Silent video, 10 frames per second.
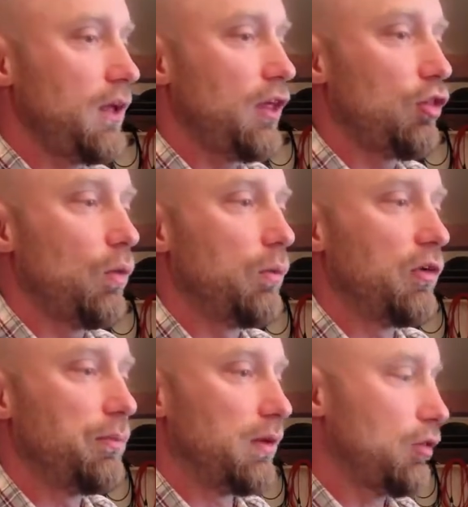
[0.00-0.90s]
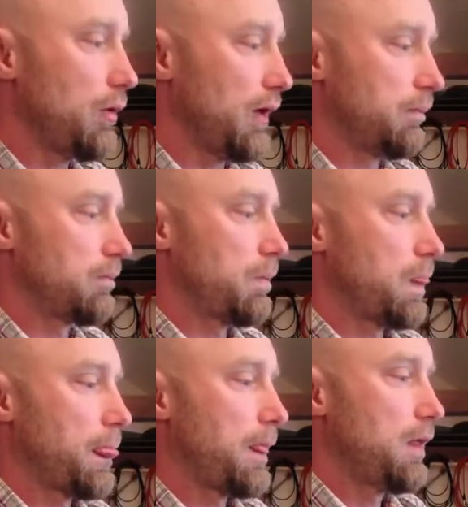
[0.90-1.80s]
is the one we've been doing.
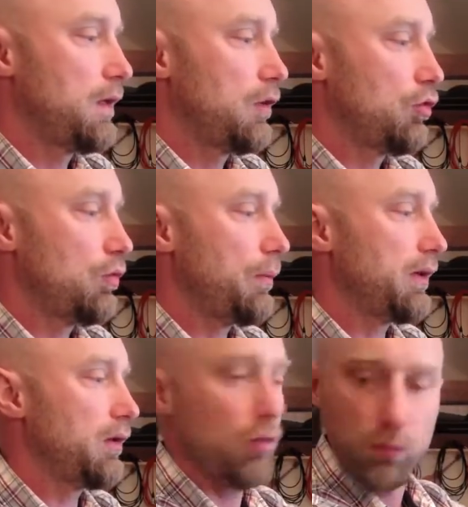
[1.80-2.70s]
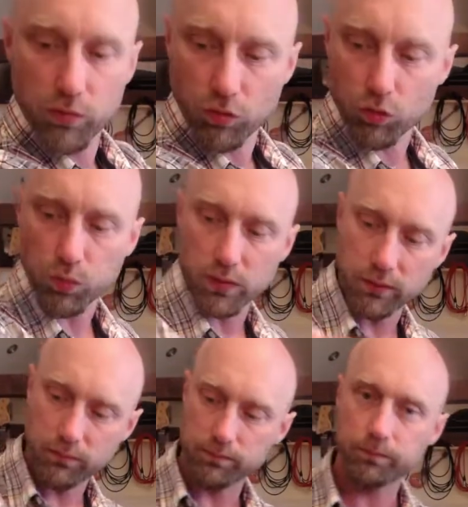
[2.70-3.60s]
So what we're going to do with this
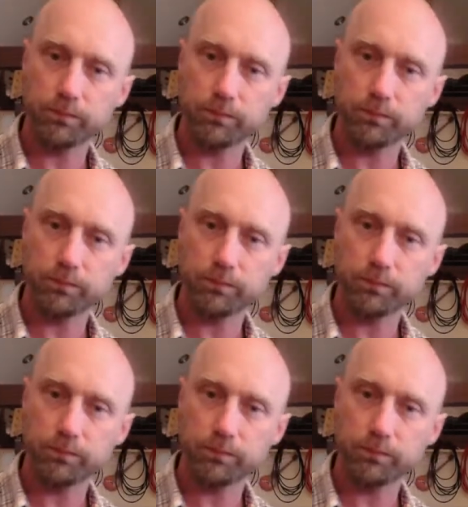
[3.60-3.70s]
one,